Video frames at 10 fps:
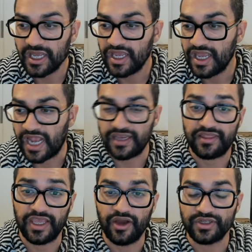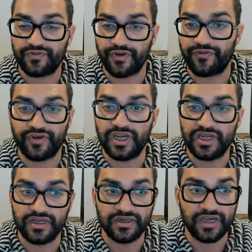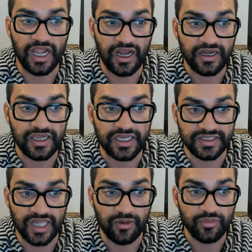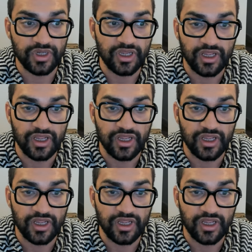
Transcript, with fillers: Anything else, feel free to uh, hit us up.